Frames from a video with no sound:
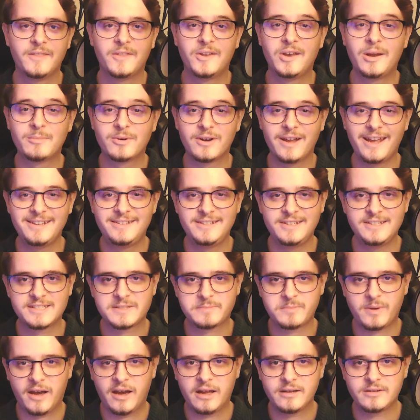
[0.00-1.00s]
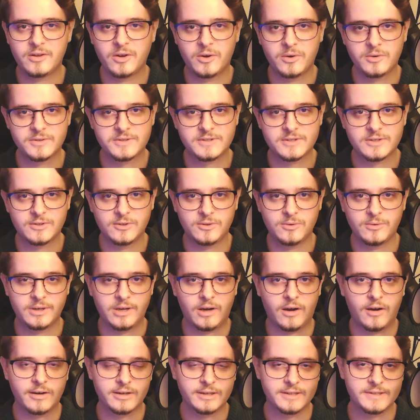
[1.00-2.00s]
number 18 spot goes to an
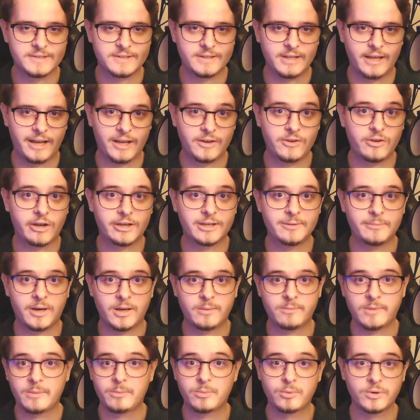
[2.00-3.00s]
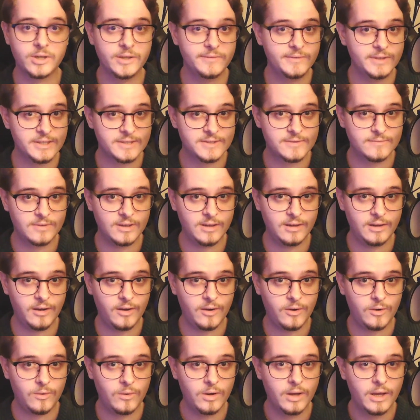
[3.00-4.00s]
artist that I talked about in my previous
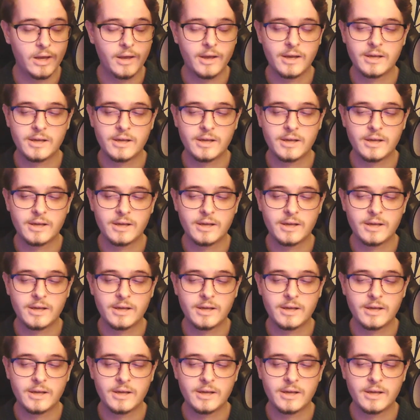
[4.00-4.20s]
video,